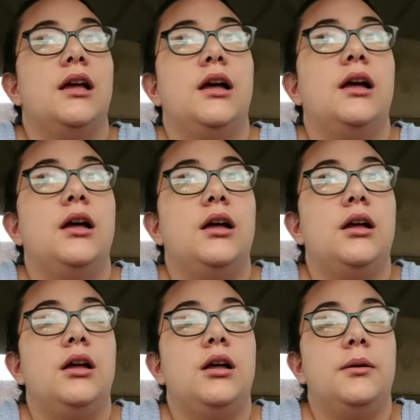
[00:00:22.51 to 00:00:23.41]

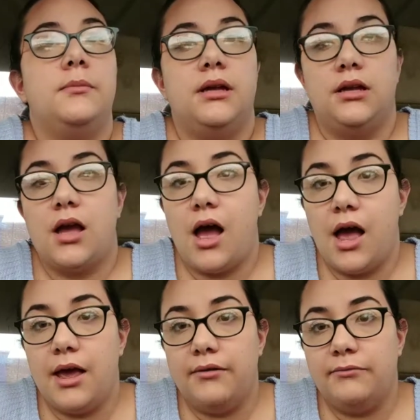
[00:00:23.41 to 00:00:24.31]

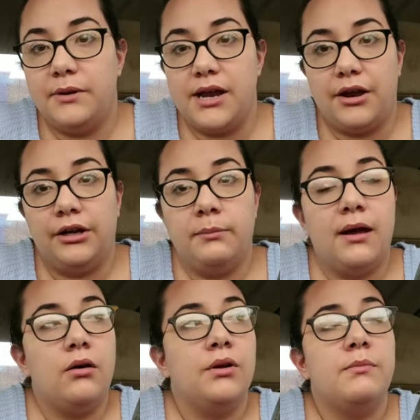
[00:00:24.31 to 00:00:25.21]
I've been out and
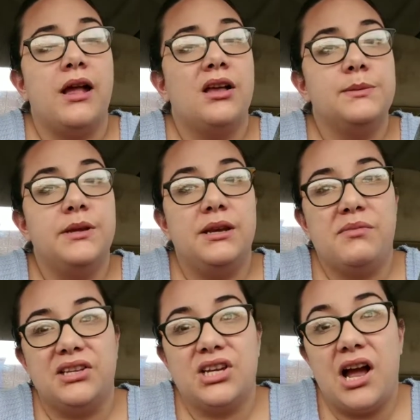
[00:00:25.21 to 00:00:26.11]
about with my husband and
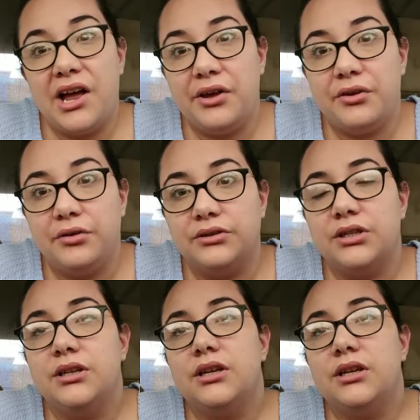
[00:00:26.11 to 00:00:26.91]
my child